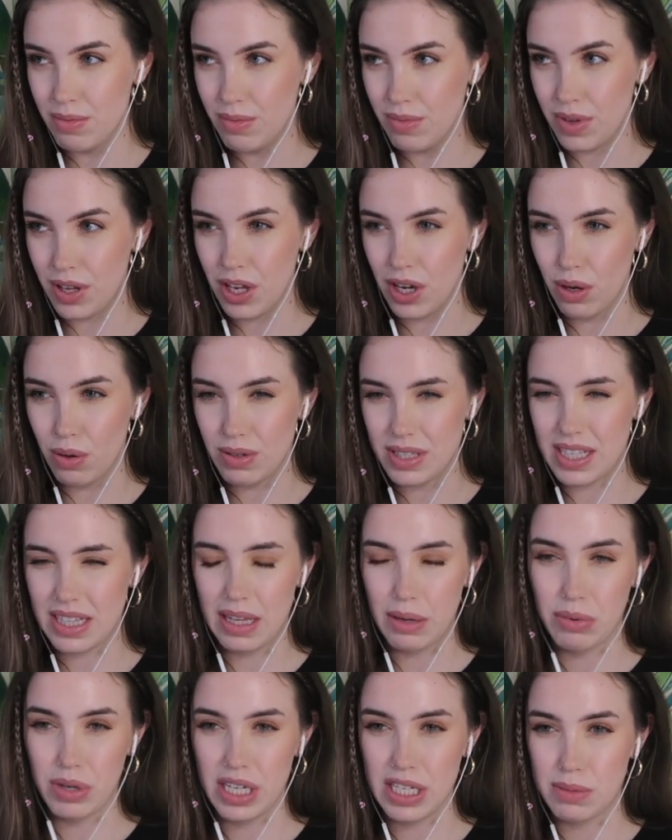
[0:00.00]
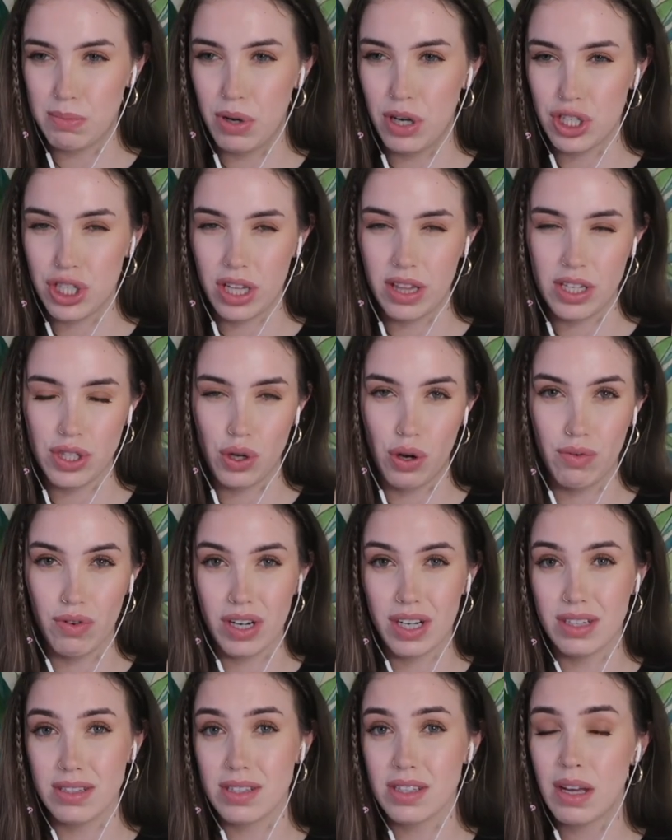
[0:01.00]
you know, celebrities pushing this
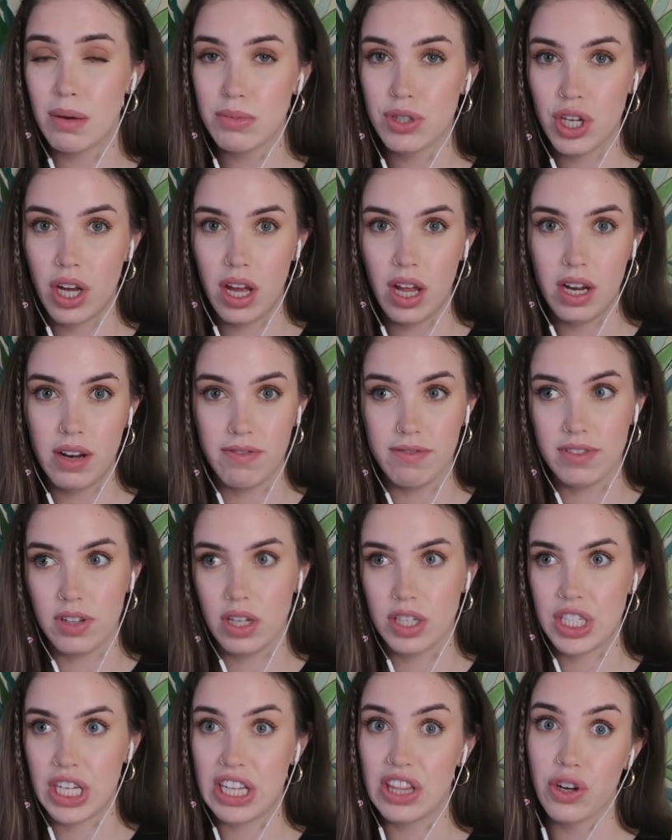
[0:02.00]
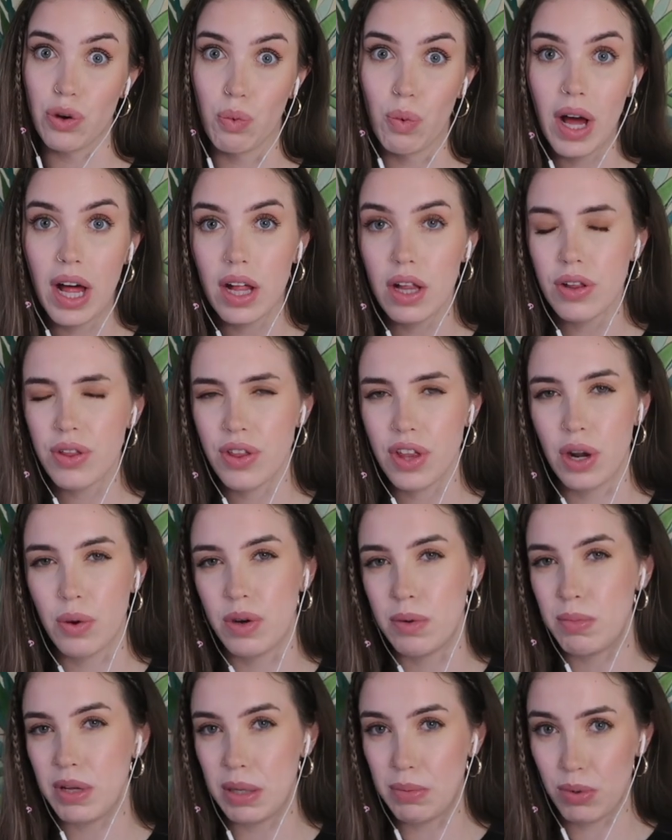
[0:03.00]
overconsumption and flaunting their wealth, you know,
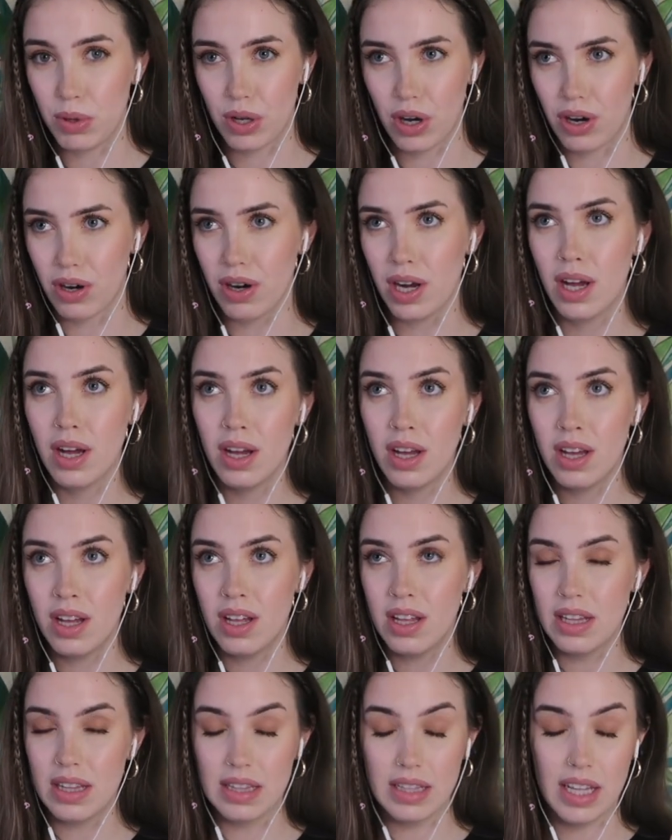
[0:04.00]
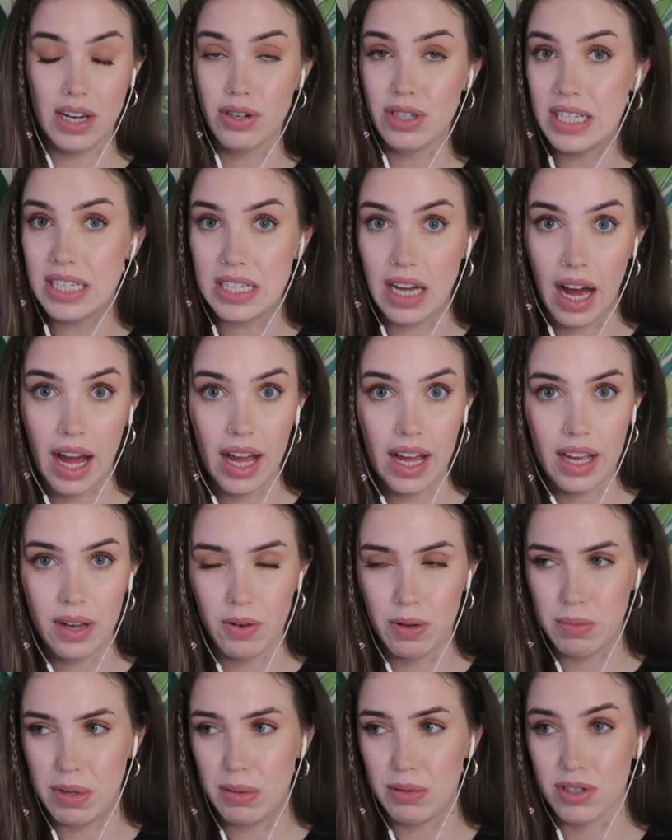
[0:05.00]
when people are literally dying,
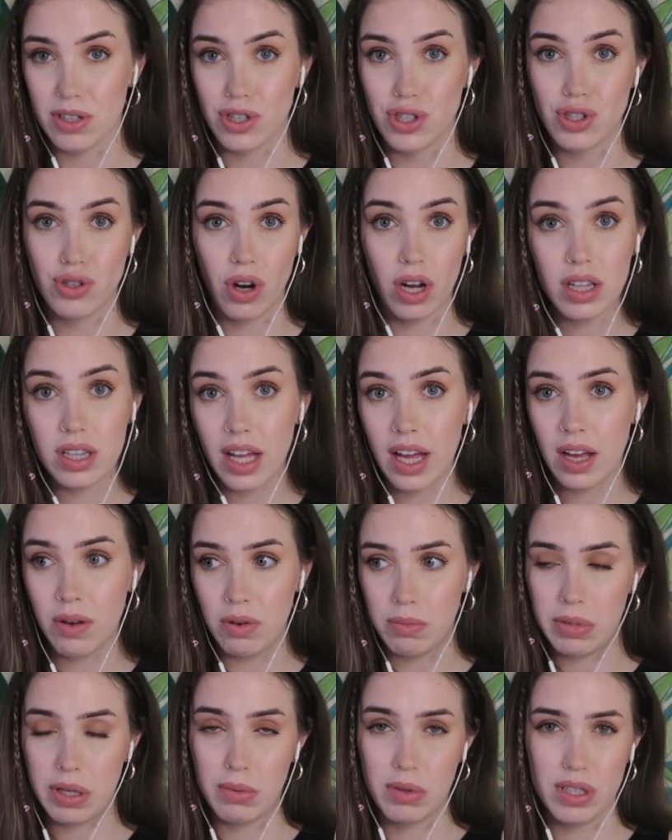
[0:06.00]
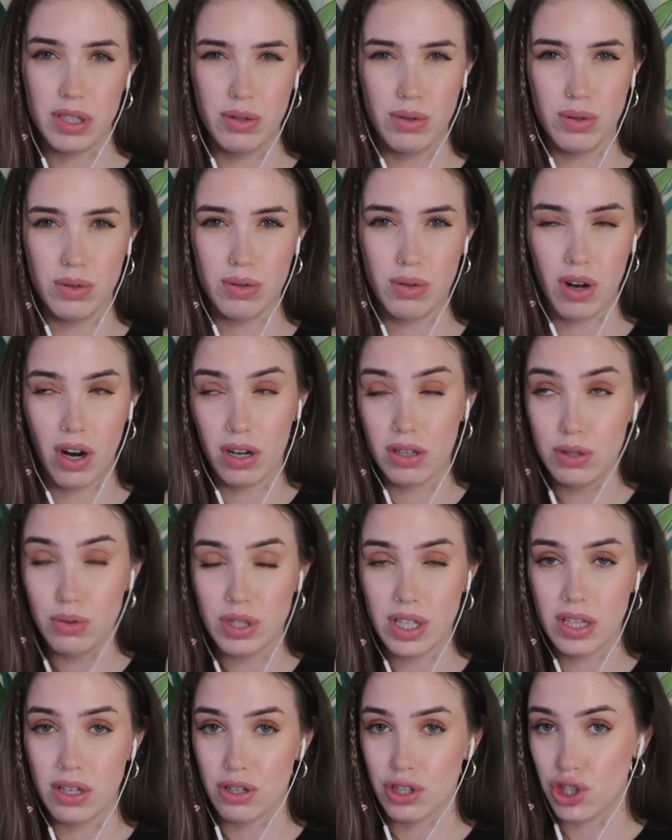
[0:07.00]
when people are struggling, when people are
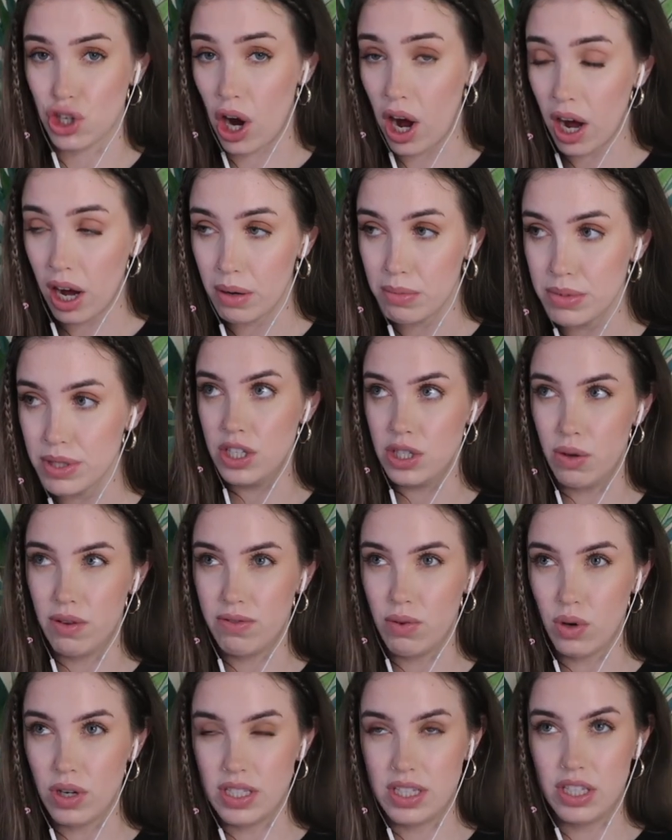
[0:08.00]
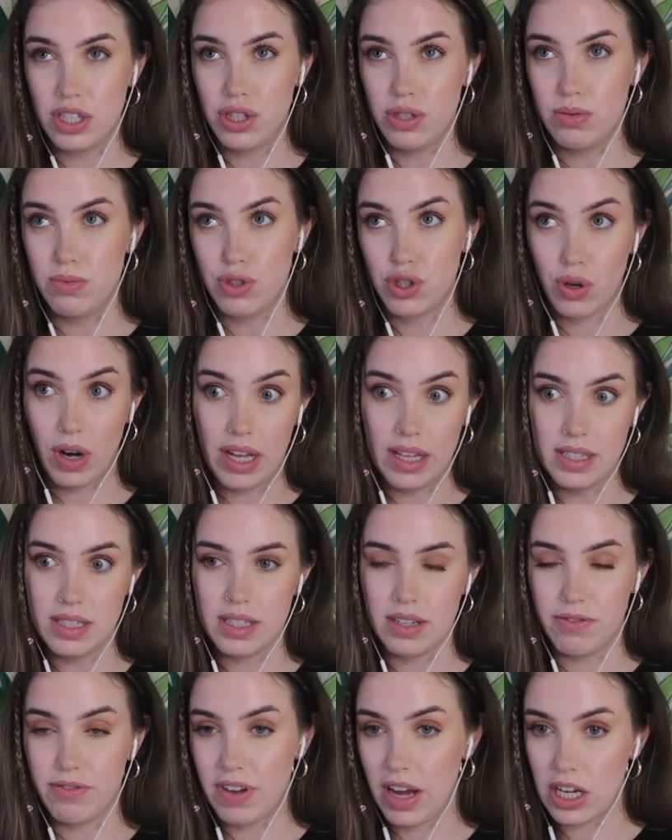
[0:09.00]
losing their jobs. So of course the trends
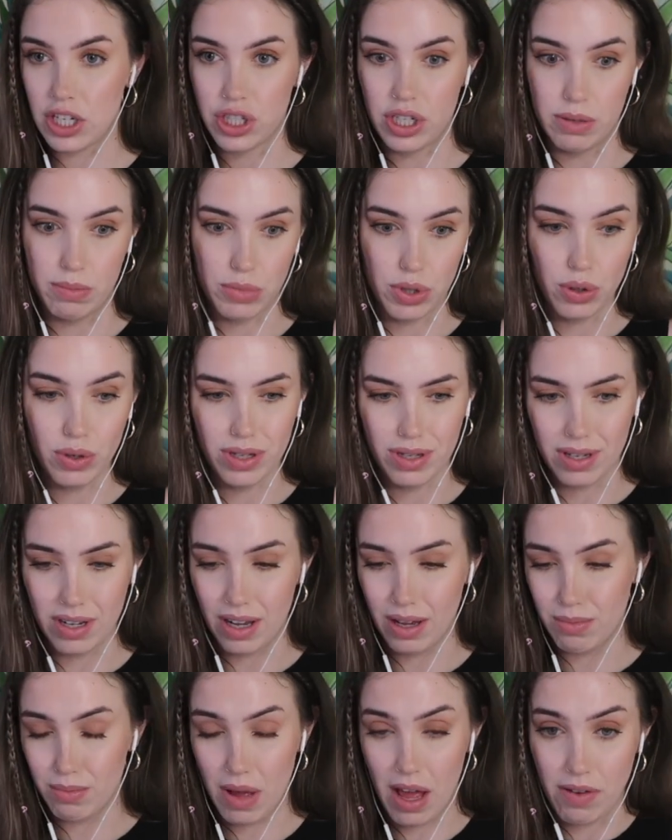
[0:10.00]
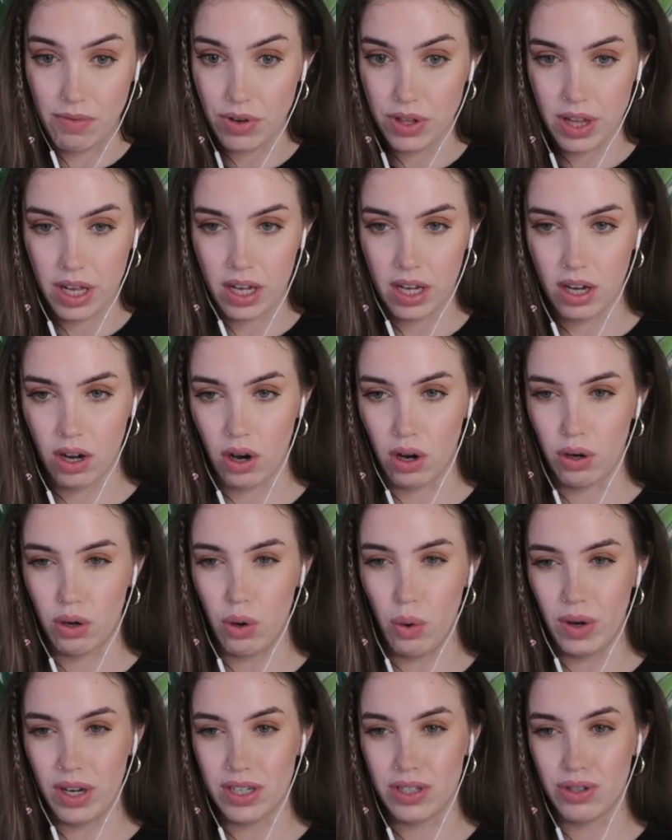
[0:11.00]
in fashion and beauty and everything are
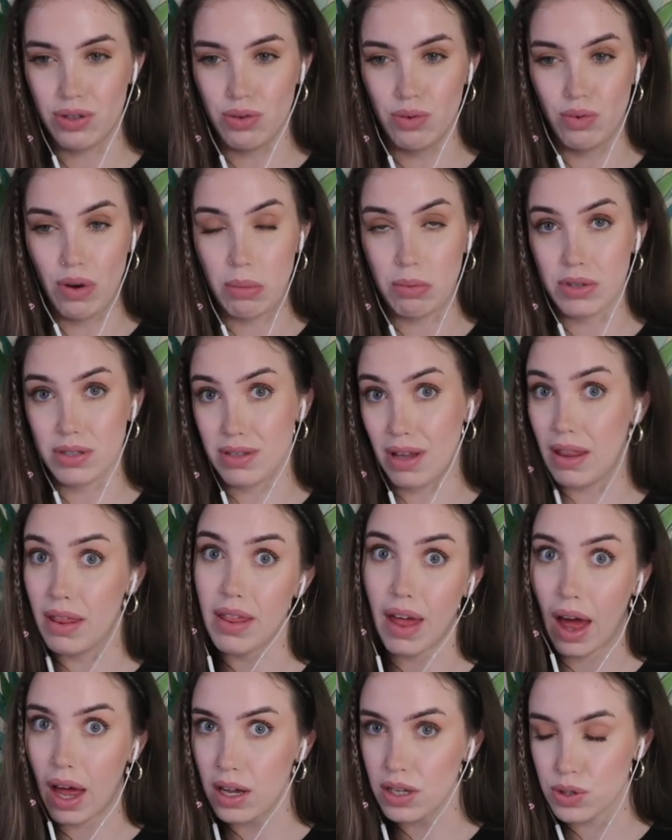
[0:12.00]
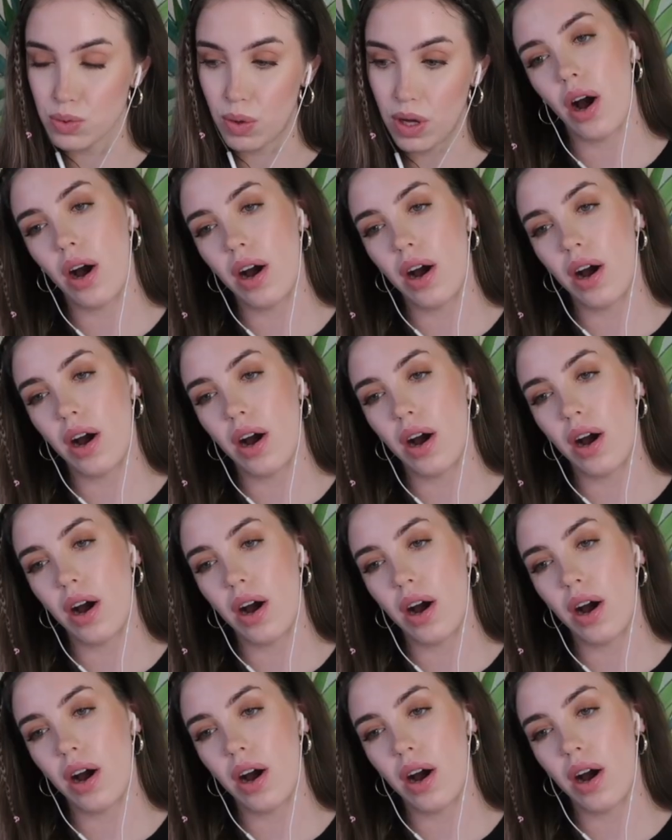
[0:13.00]
going to represent that as well.